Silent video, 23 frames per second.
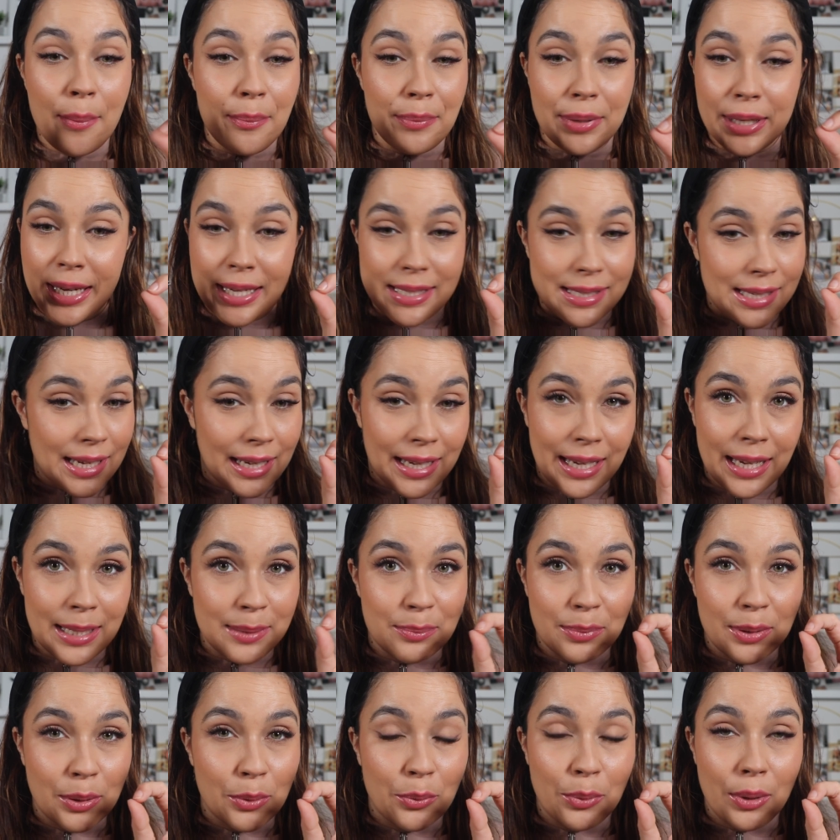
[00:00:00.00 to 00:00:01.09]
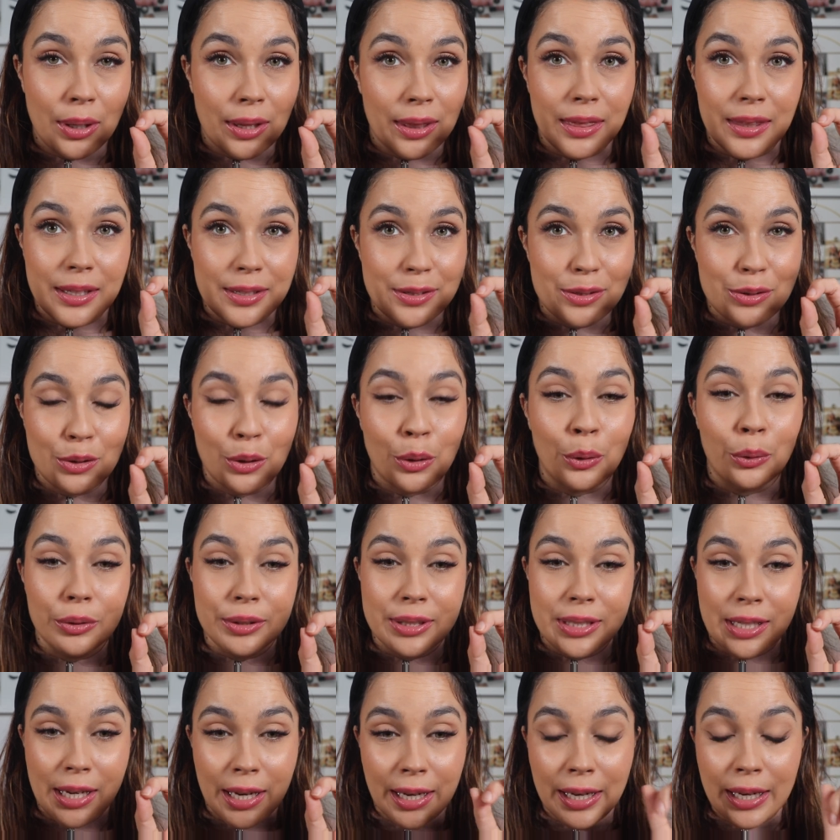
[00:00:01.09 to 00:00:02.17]
because I can't be with this all
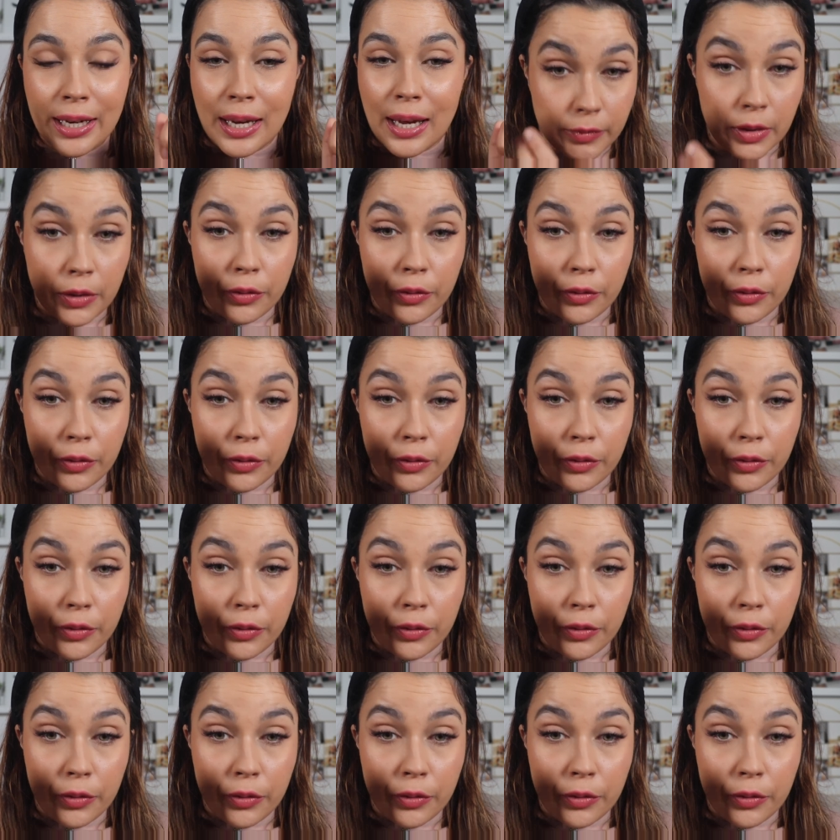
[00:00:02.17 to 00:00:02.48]
day.